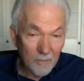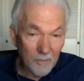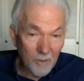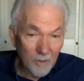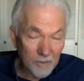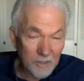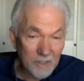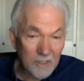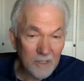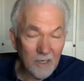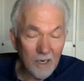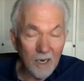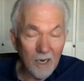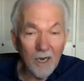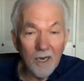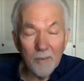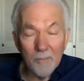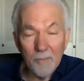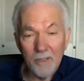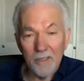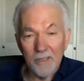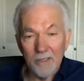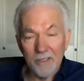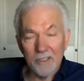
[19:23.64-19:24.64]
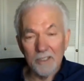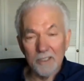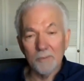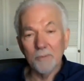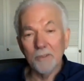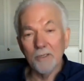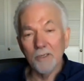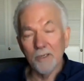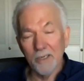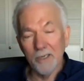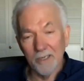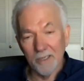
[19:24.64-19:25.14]
the most common
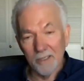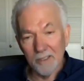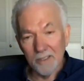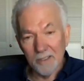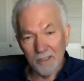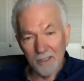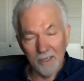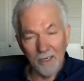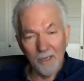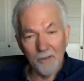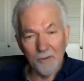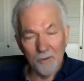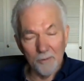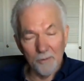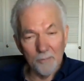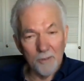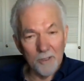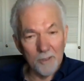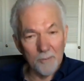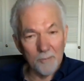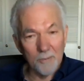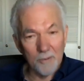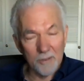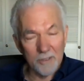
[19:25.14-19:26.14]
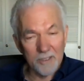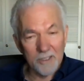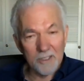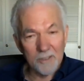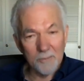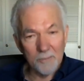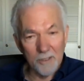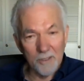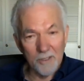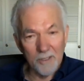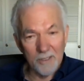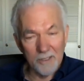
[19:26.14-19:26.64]
experience that other people
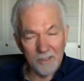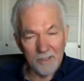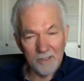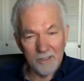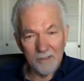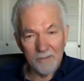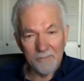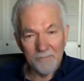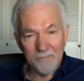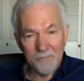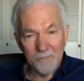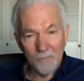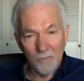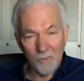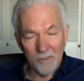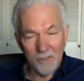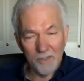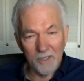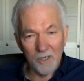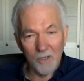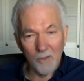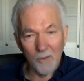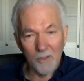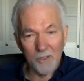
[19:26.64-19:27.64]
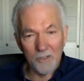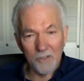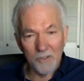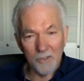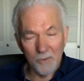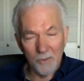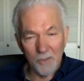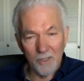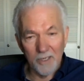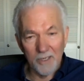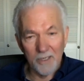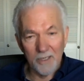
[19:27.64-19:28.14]
experience when they go
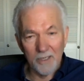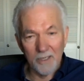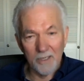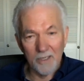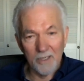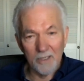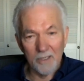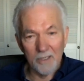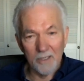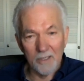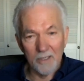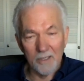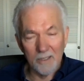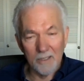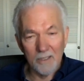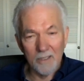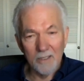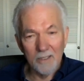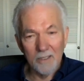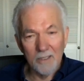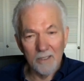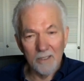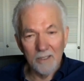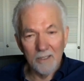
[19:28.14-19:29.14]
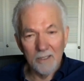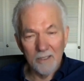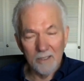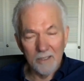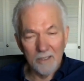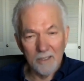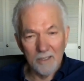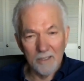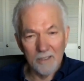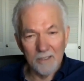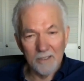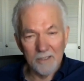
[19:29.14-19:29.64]
into a
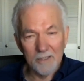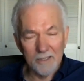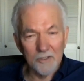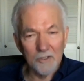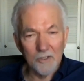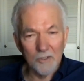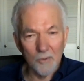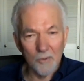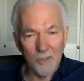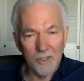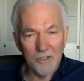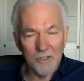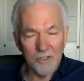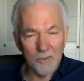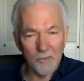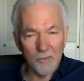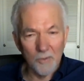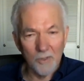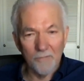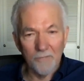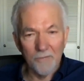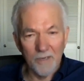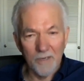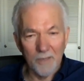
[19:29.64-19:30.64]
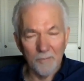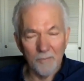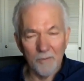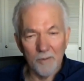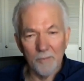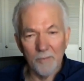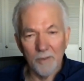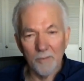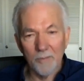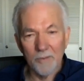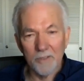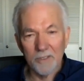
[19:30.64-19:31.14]
situation where a
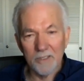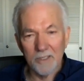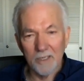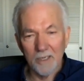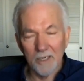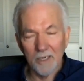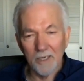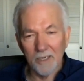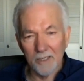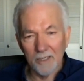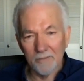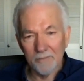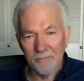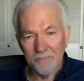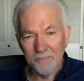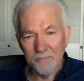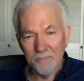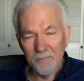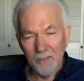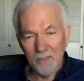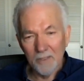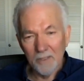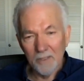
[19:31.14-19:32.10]
family member is dying.